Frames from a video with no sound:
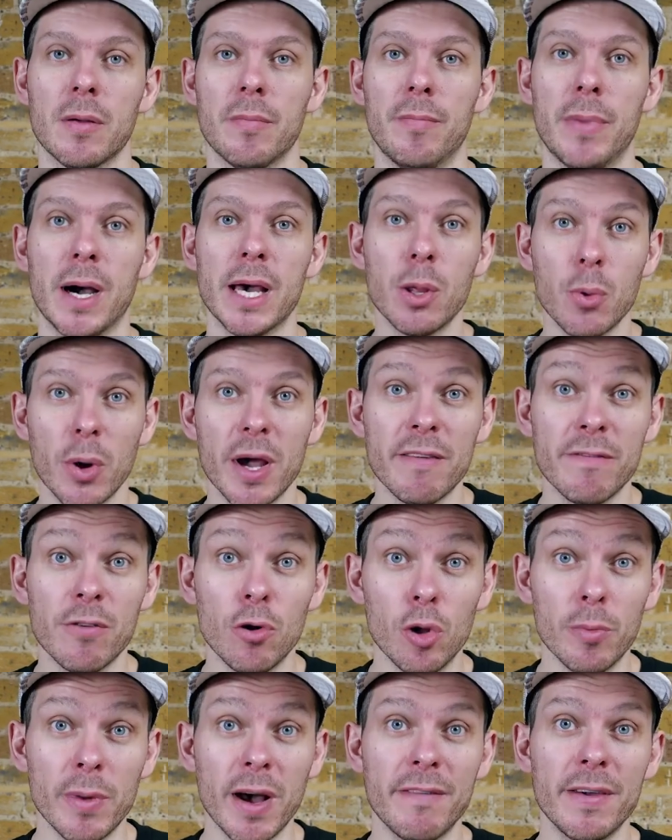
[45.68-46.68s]
By the way, for
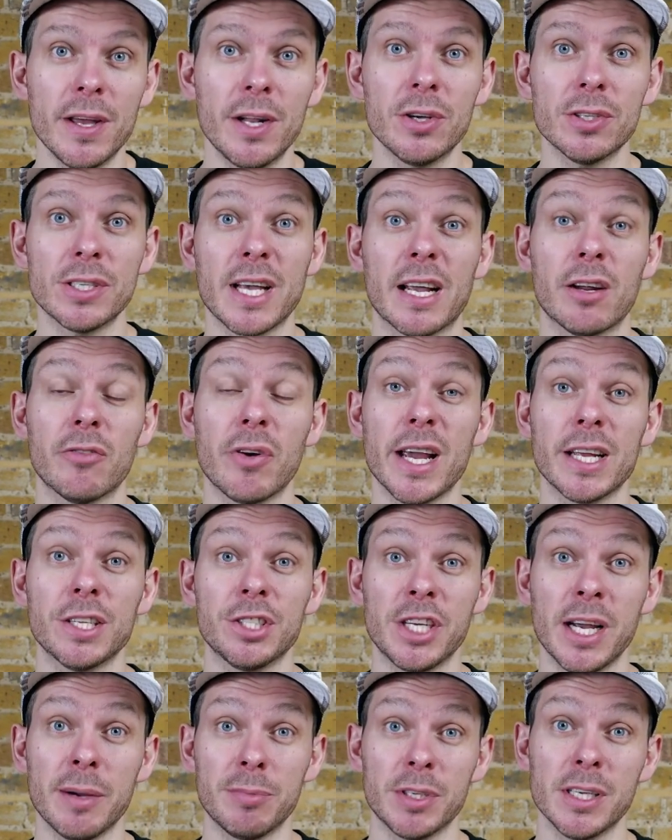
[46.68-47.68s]
all my videos I create
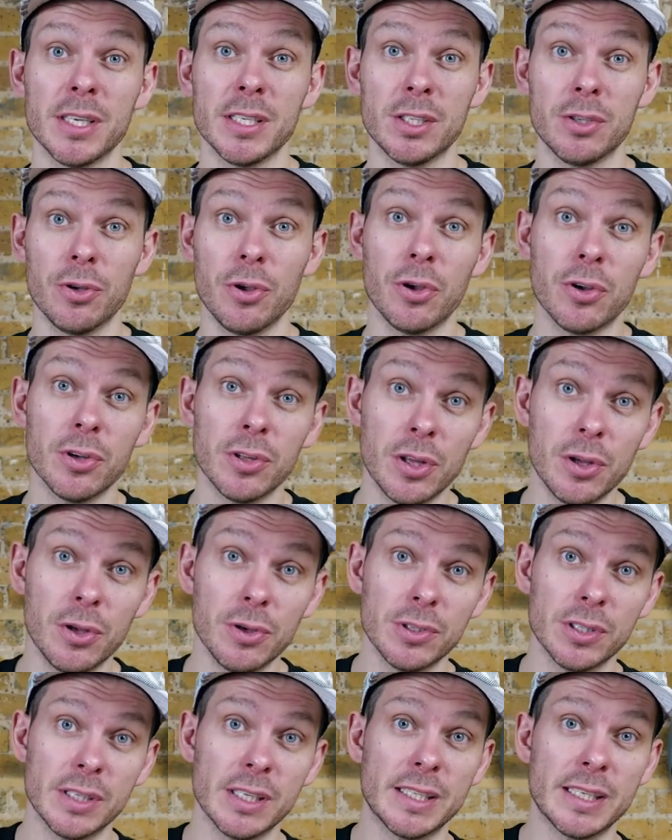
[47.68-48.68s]
chapters, so you can
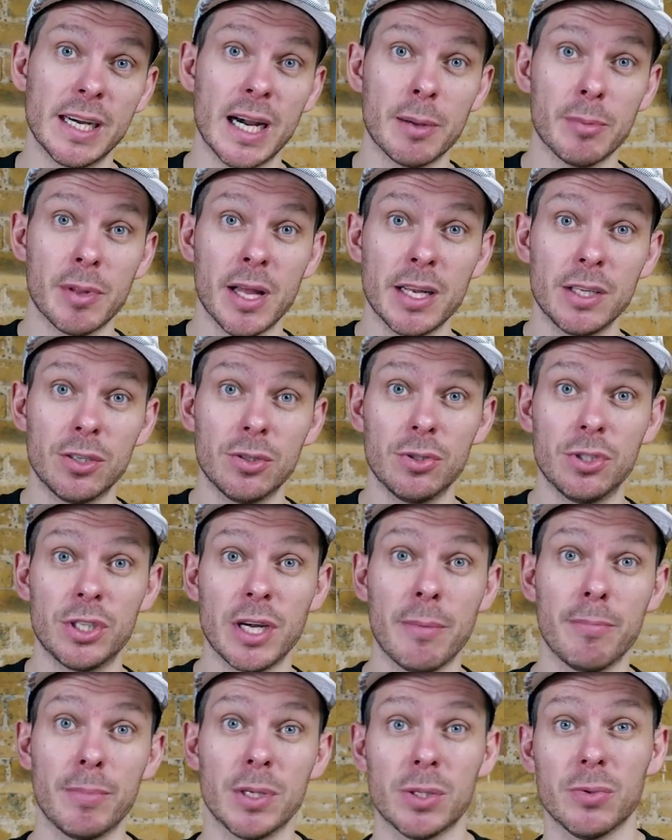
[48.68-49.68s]
use the timeline to
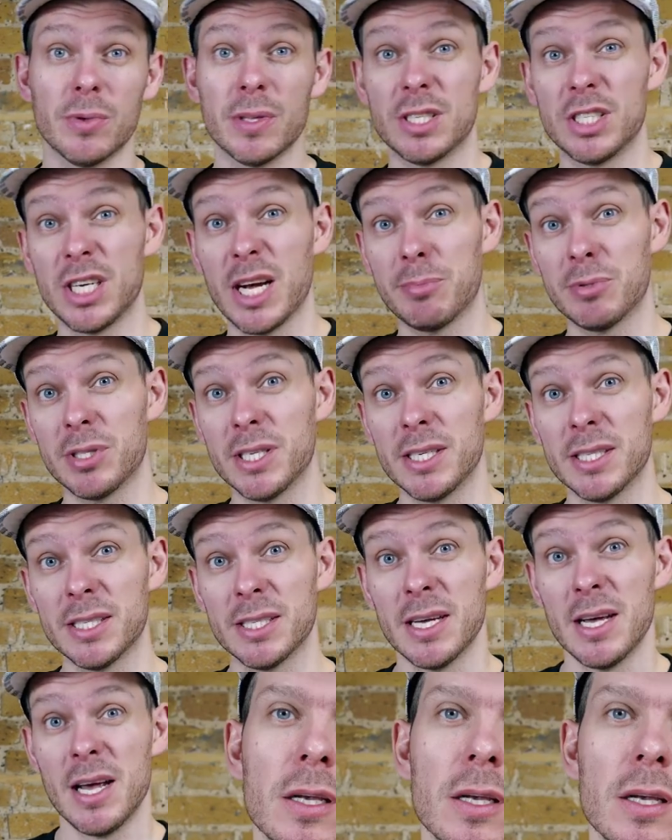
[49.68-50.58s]
jump between the chapters.